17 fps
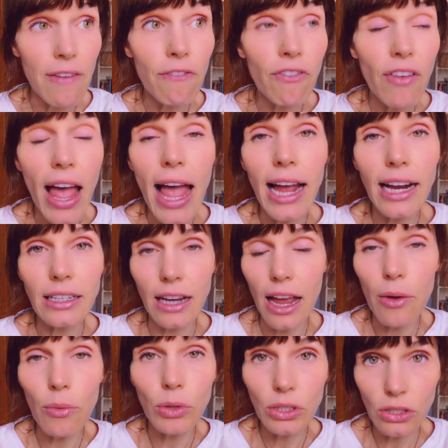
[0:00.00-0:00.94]
In fact,
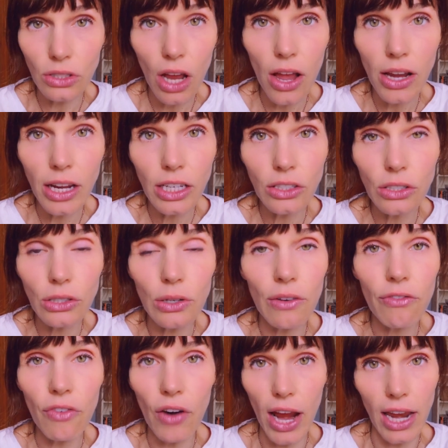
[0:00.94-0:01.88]
I was talking
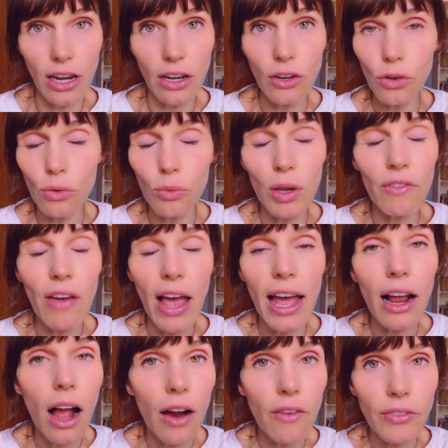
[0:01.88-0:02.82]
to a friend who we've
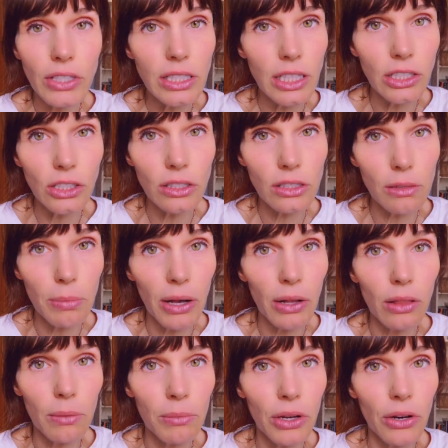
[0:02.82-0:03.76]
had conversations
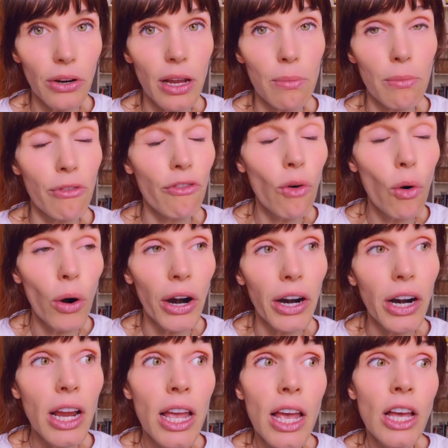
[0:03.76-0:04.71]
about Lemuria
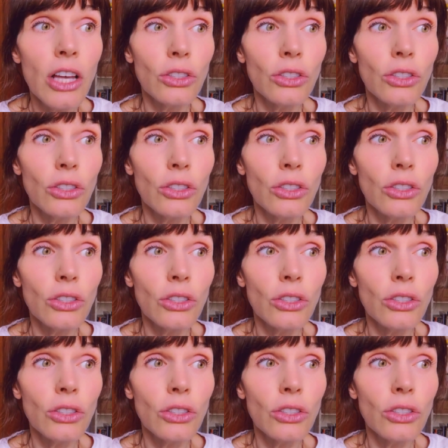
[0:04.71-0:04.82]
before.